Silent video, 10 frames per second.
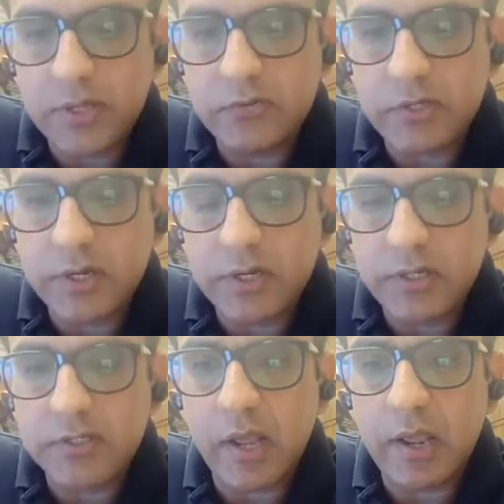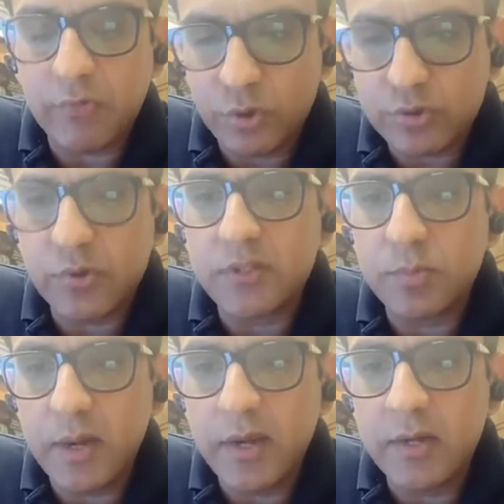the NCERTs. I have also
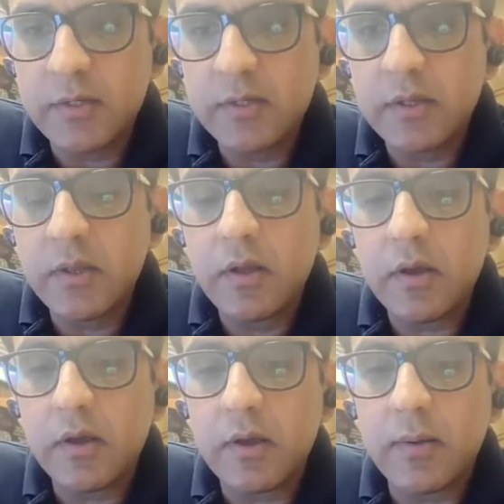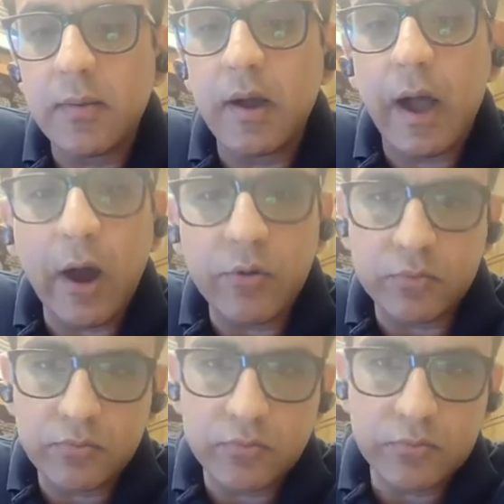explained
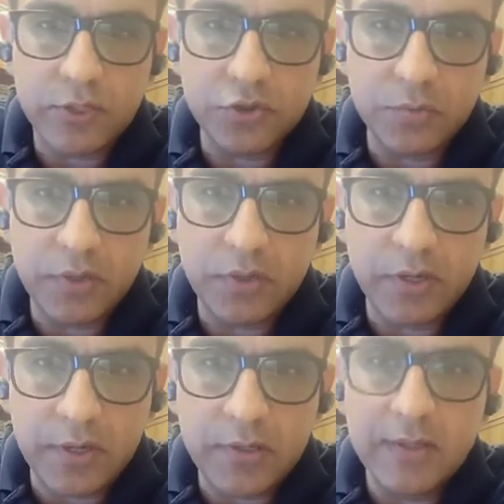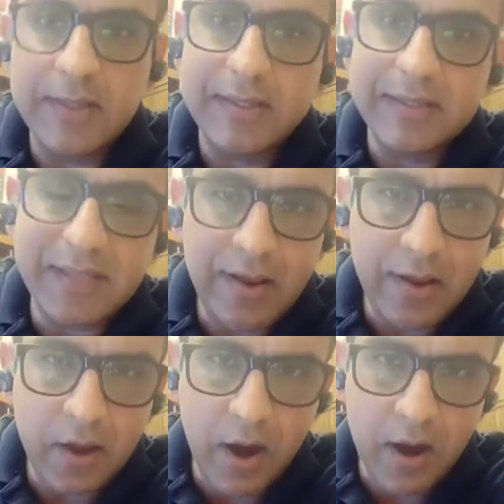how they should be read.
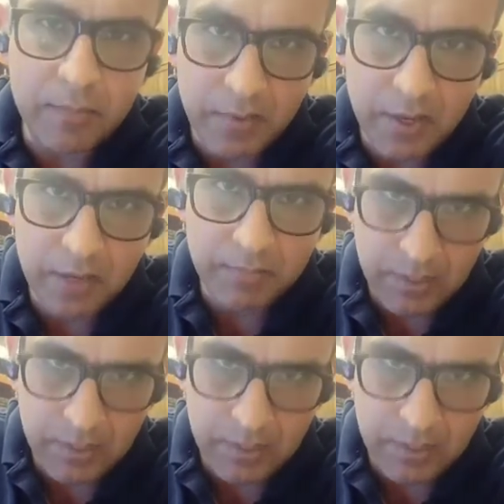They are bare